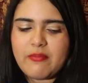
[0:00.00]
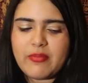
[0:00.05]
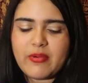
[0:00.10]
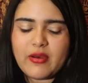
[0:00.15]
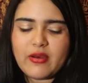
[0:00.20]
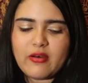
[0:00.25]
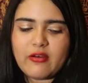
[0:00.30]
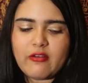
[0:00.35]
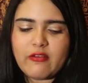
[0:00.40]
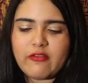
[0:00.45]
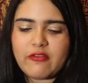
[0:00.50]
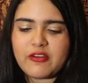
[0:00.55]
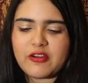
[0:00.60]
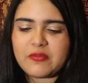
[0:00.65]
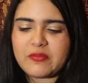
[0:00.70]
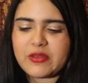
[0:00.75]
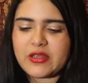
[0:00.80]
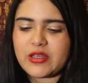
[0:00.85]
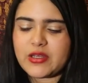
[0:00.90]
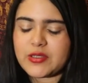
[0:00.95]
But for
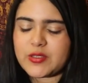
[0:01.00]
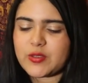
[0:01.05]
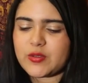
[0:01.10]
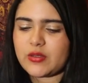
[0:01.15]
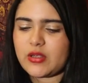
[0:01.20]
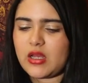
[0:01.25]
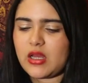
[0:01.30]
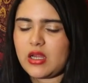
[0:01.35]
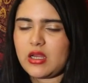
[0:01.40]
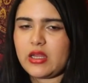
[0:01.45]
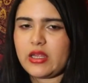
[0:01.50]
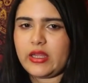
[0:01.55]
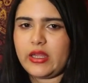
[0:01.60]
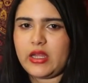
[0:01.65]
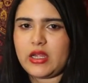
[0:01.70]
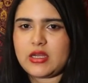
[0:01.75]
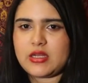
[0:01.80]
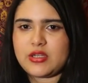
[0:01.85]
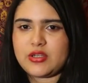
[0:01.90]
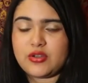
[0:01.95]
me, because
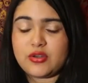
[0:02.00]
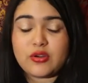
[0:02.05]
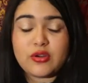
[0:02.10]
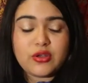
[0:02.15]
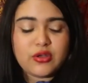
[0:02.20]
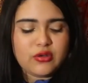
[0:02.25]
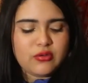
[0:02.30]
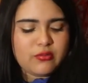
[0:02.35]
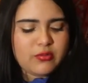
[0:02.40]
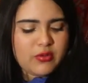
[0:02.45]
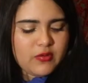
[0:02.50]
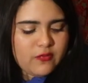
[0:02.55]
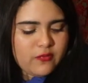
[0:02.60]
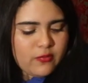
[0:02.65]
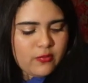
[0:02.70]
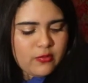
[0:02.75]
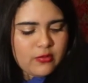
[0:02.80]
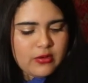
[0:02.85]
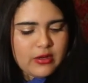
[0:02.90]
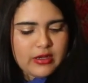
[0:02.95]
like I showed you
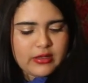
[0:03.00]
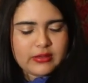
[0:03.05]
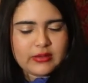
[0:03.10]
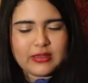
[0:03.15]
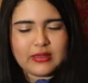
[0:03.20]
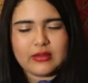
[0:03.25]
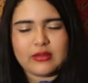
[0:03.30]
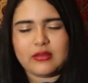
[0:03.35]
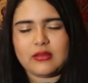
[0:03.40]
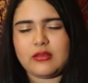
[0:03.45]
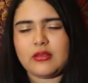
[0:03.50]
before, like the